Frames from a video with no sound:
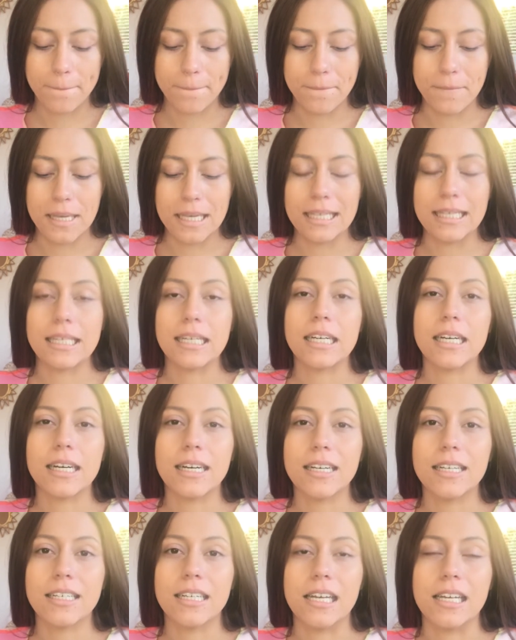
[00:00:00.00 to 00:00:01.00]

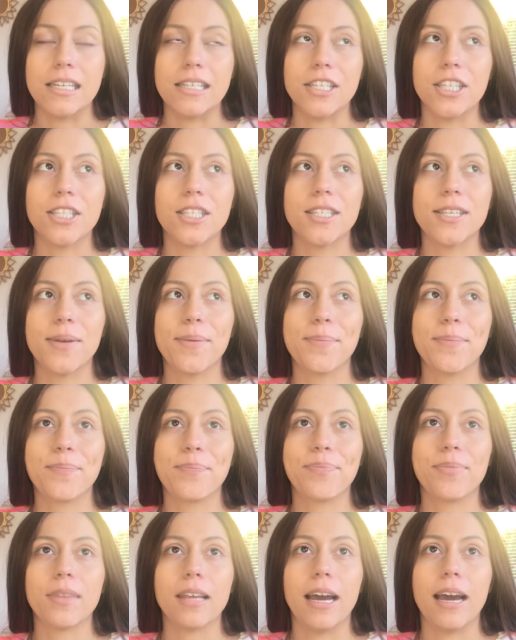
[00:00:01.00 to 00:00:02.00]
because
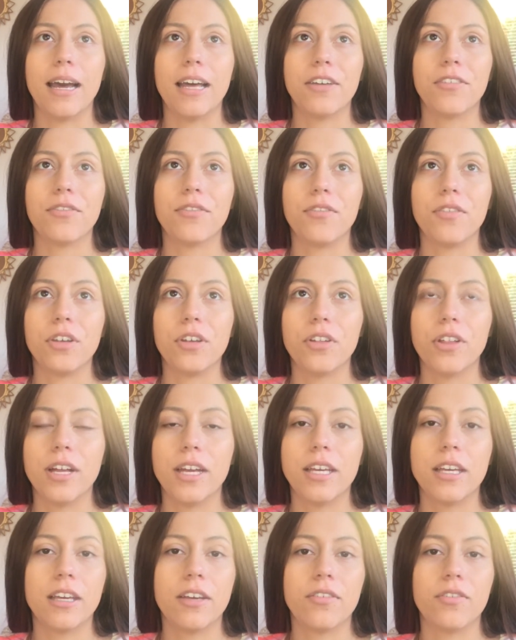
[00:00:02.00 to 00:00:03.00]
I feel
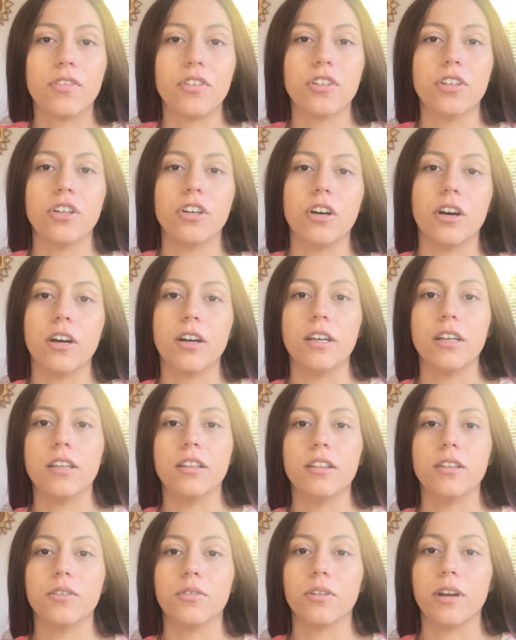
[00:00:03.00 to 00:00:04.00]
like if you're not
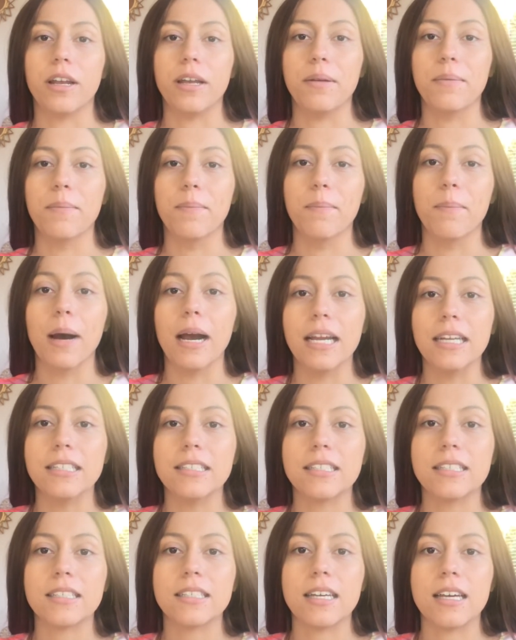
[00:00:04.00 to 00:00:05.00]
in the right
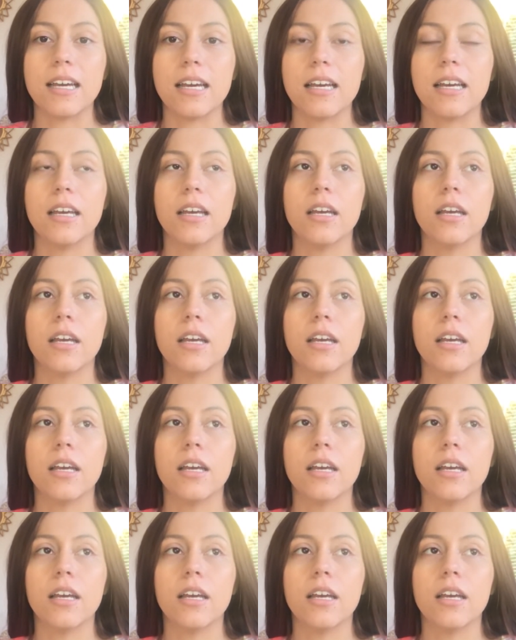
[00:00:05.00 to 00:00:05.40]
mindset